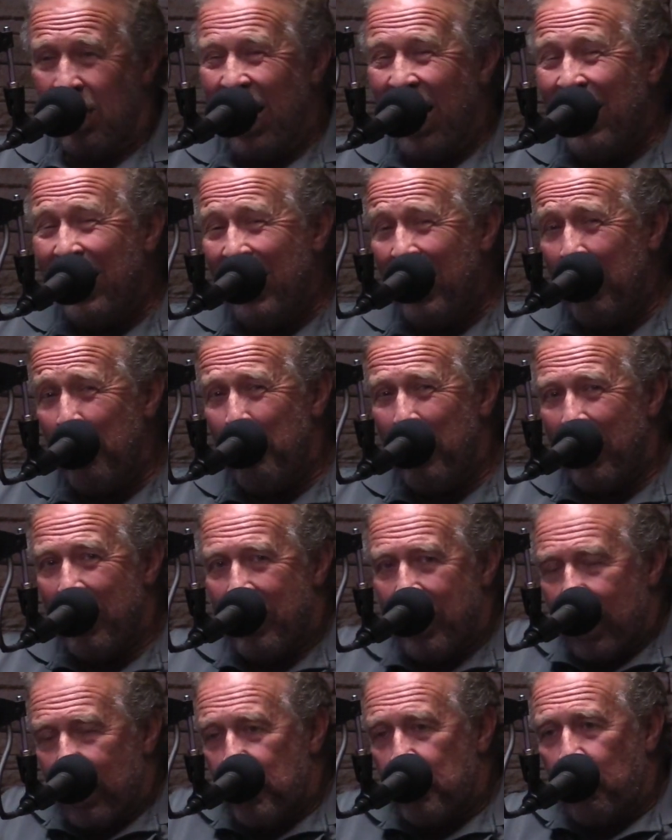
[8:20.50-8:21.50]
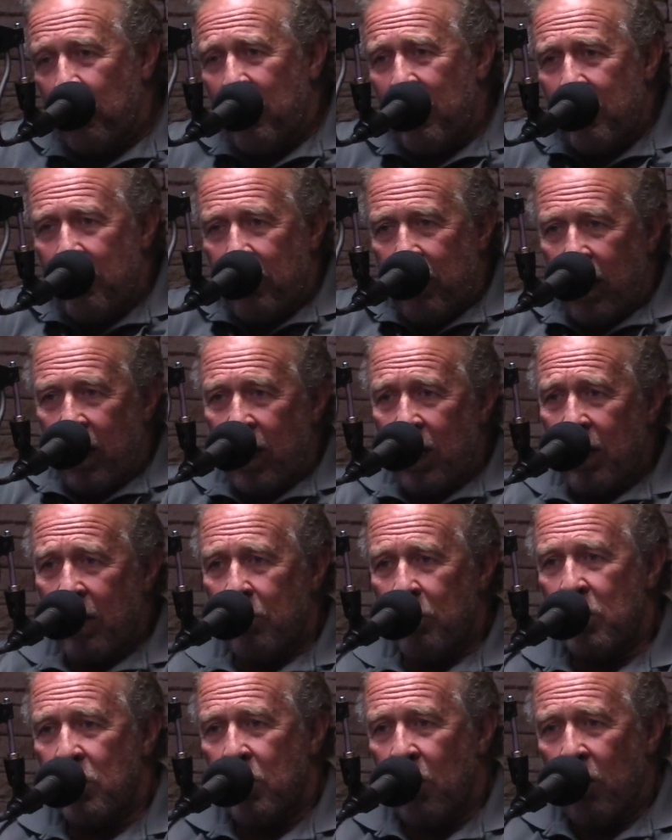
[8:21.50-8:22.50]
a little bit desperate, you know, and
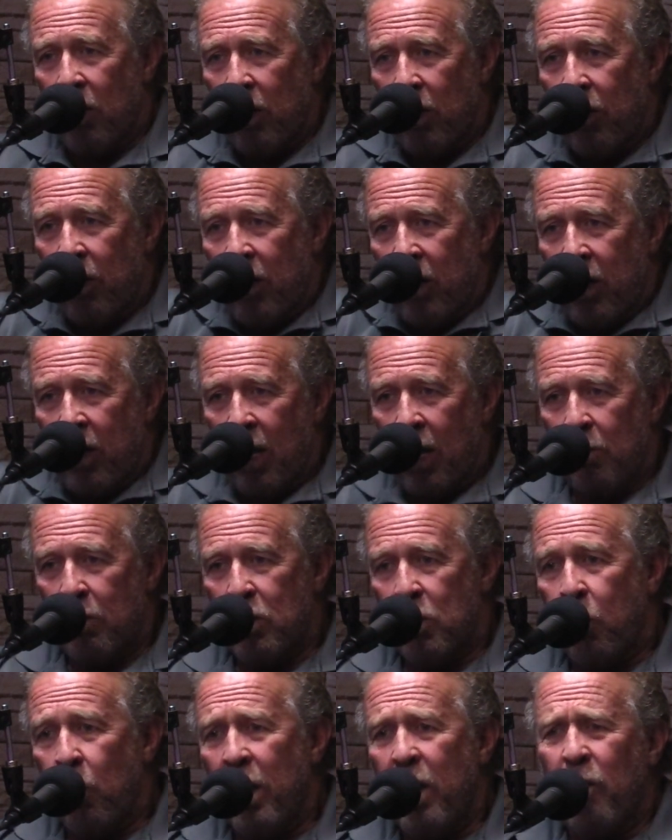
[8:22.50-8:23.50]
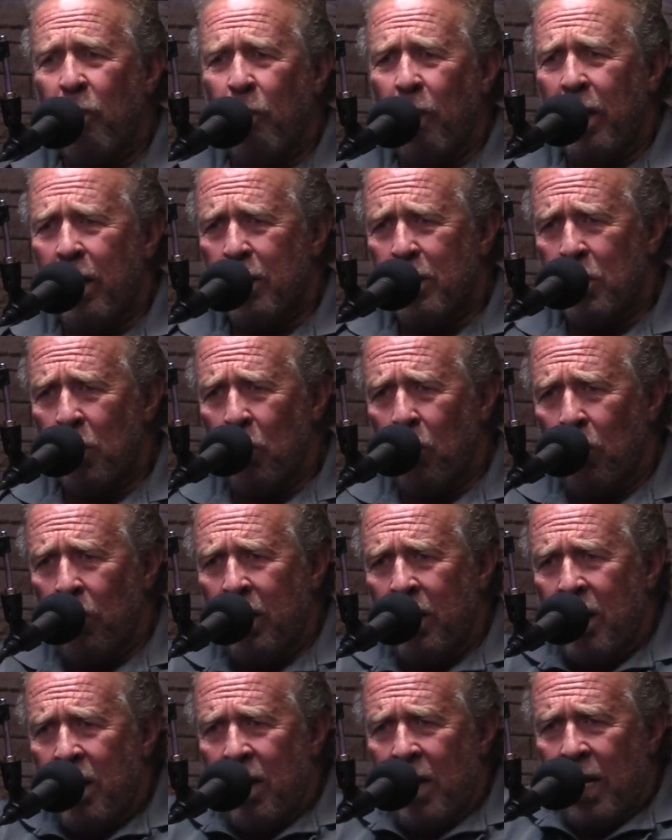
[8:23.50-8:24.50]
I was 23 years old,
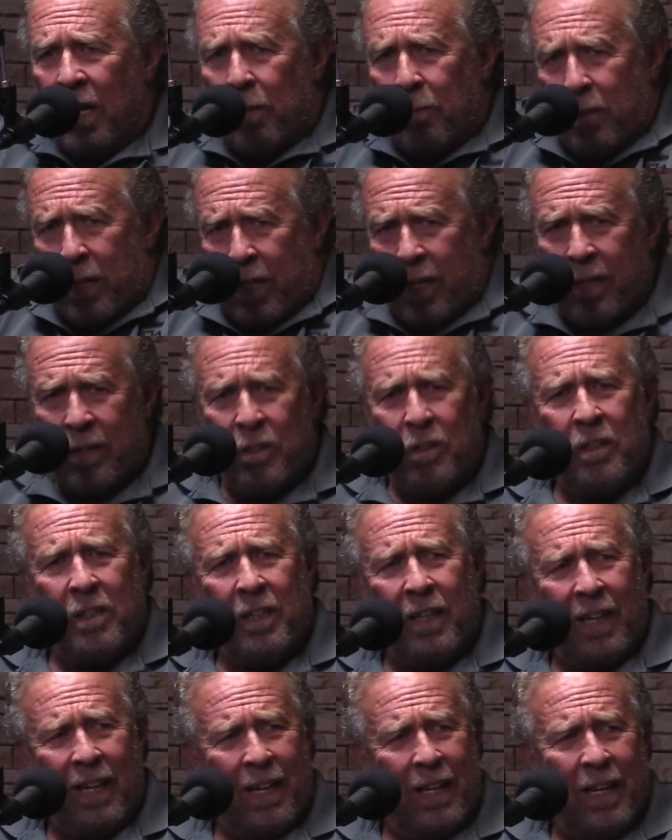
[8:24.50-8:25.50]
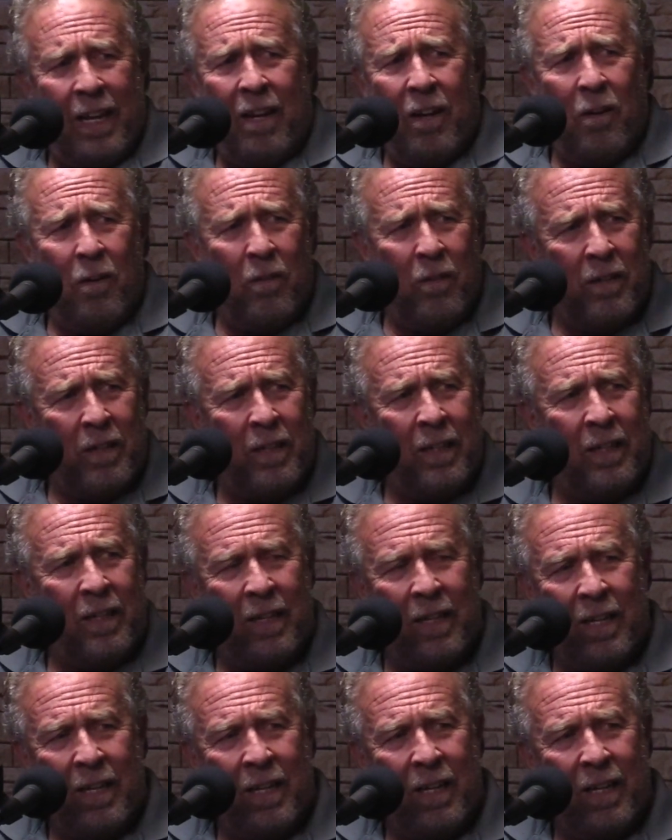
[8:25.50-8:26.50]
and I'm thinking, you know,
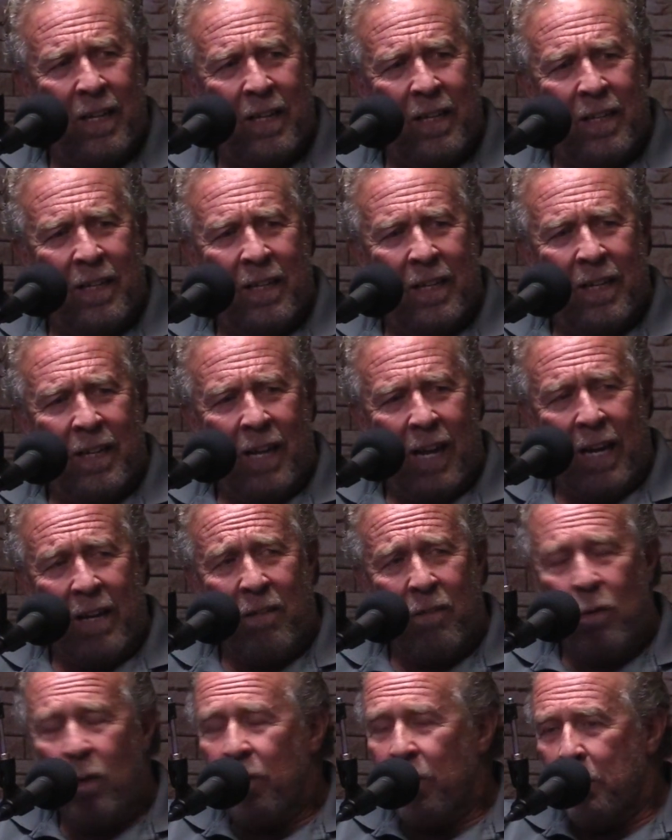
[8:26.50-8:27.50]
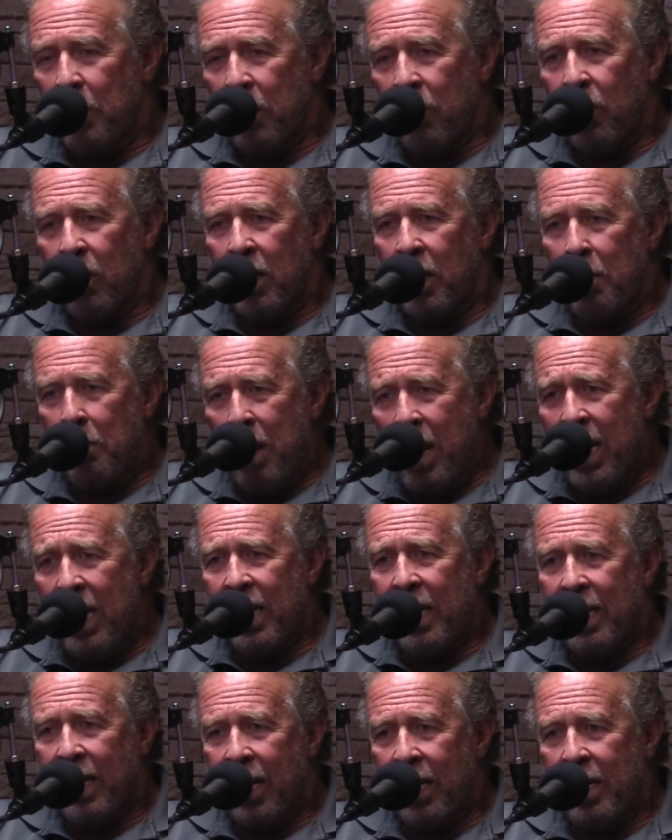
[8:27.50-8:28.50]
I don't know if I'm ever going to make
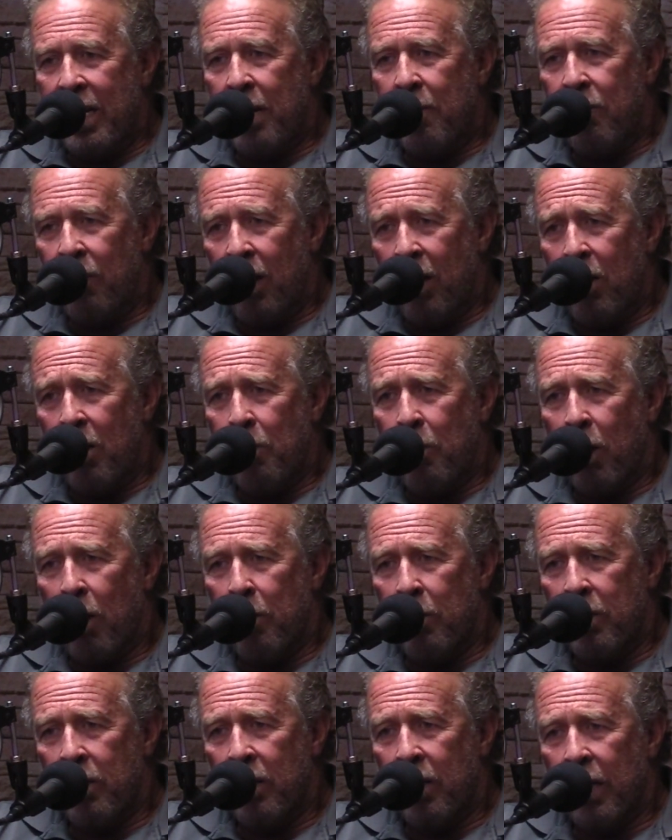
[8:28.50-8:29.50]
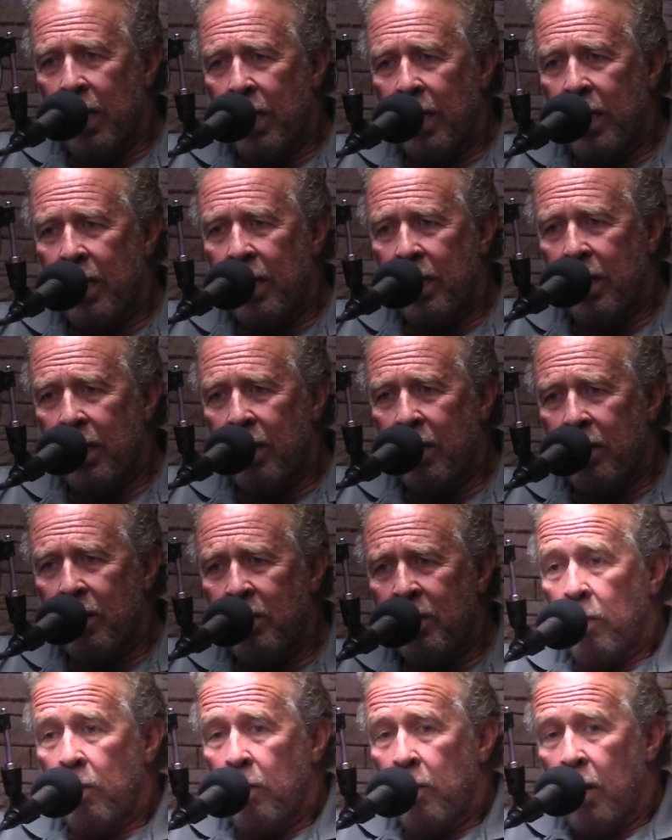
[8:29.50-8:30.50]
it in that damn fire department thing. You
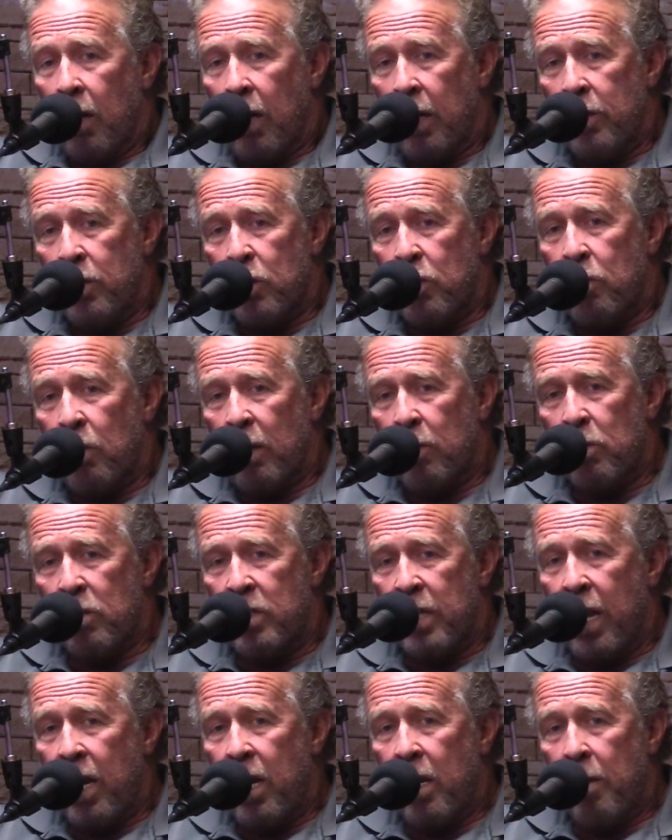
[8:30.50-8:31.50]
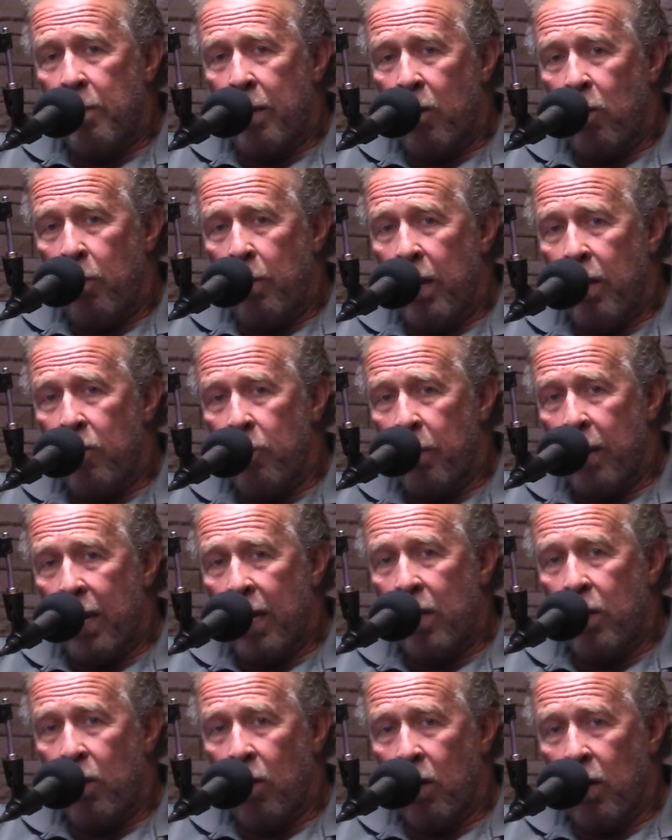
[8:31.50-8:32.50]
know, I was standing in my old man's
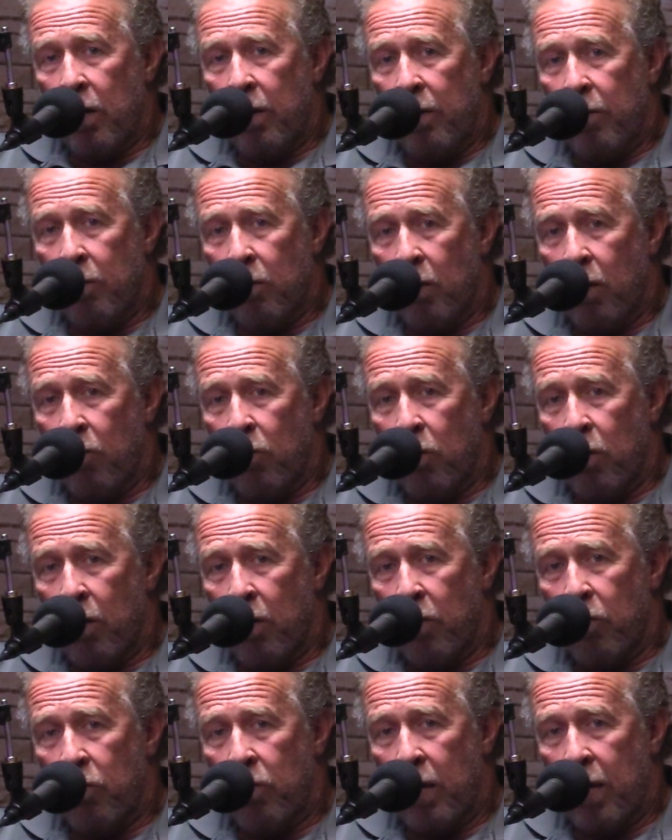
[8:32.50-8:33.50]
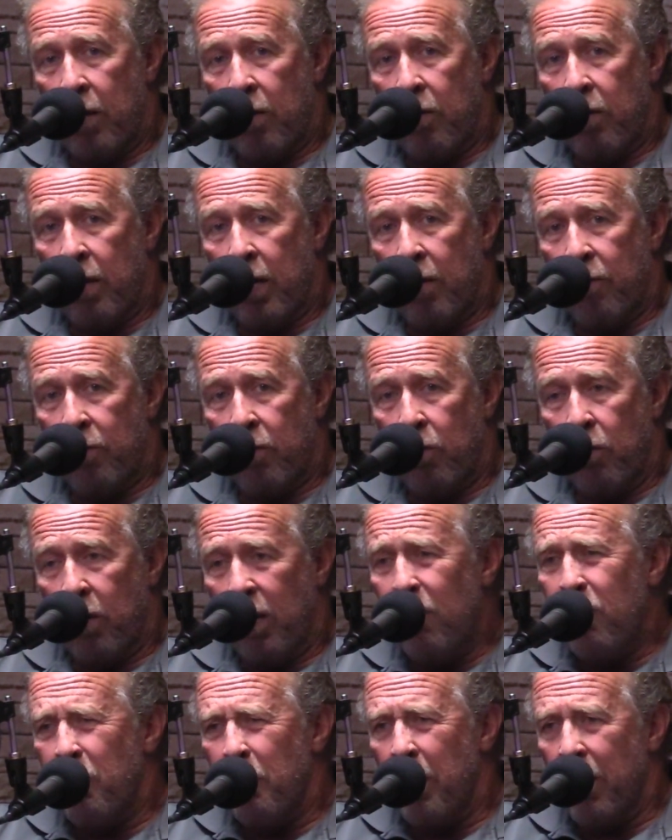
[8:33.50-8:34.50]
backyard, and we were over on a Saturday afternoon.
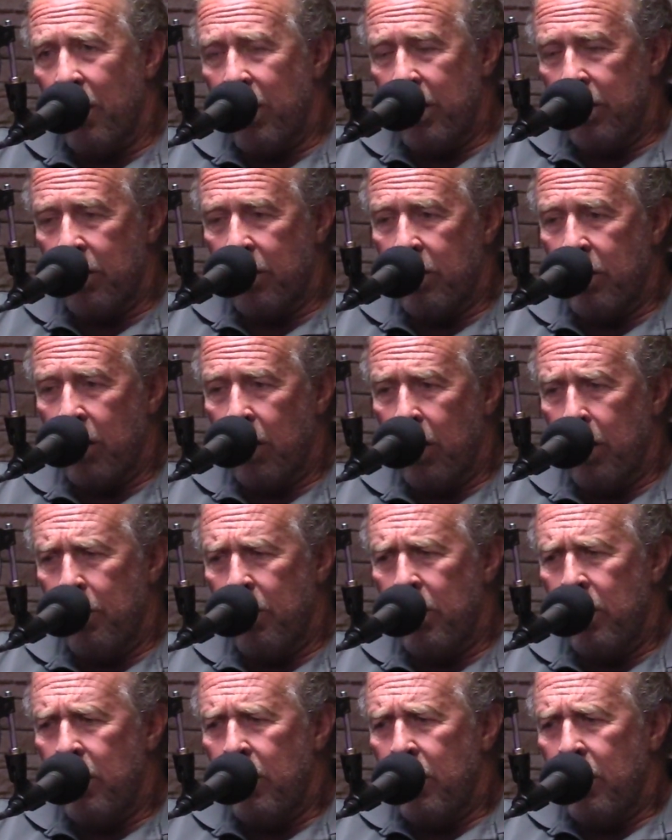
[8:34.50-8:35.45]
I was married at the time,